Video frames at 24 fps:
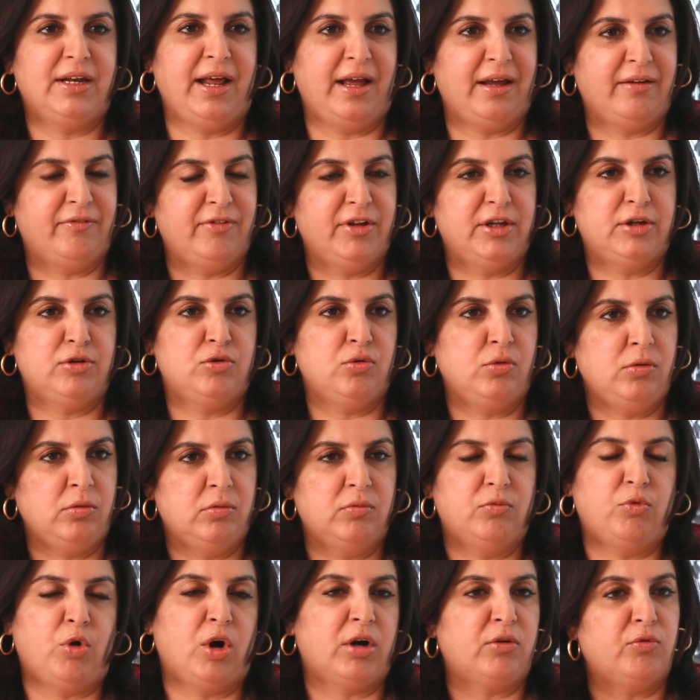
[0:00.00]
Like we used to,
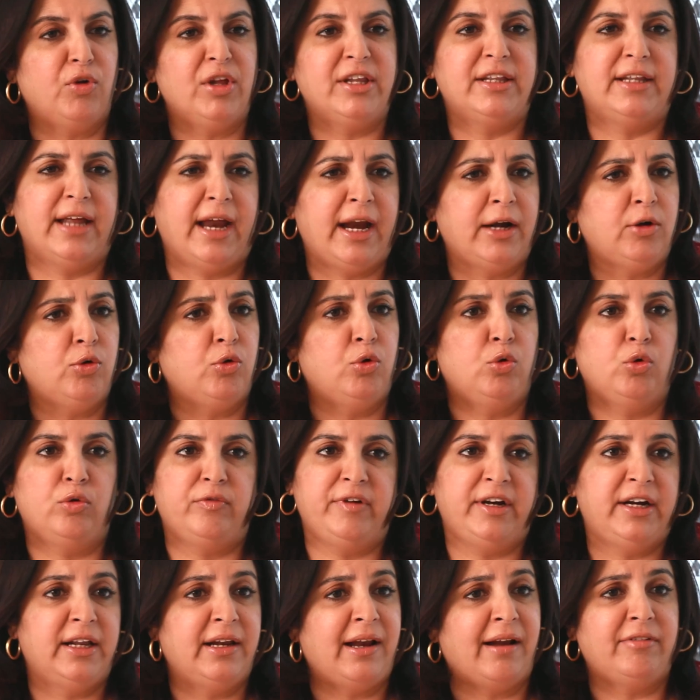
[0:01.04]
what was there to do?
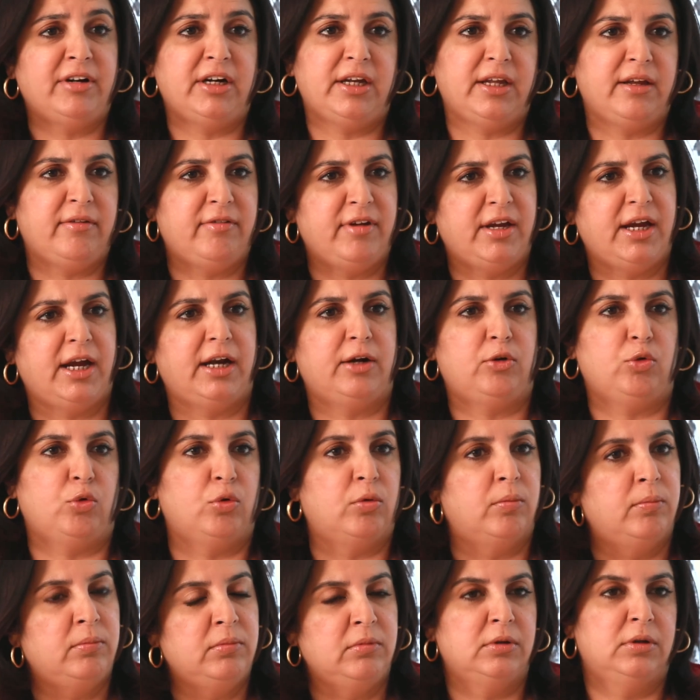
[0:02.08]
We didn't have a TV at
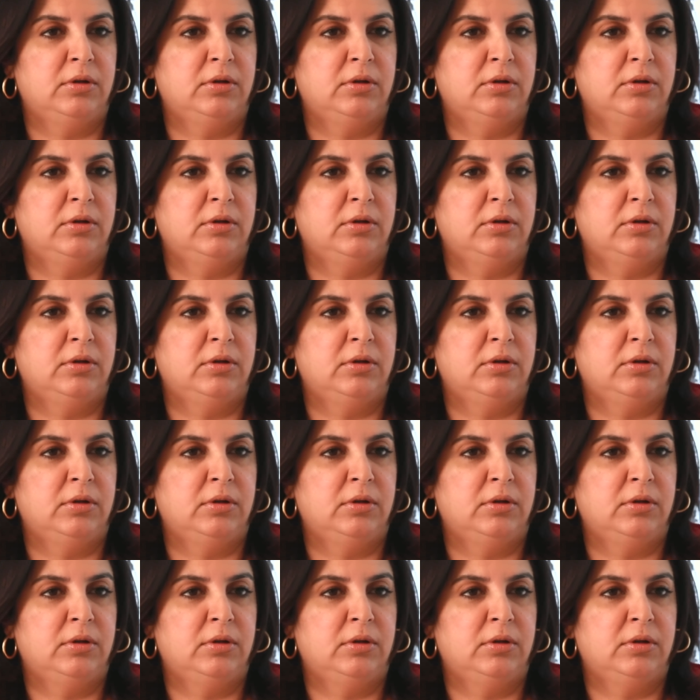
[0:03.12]
home.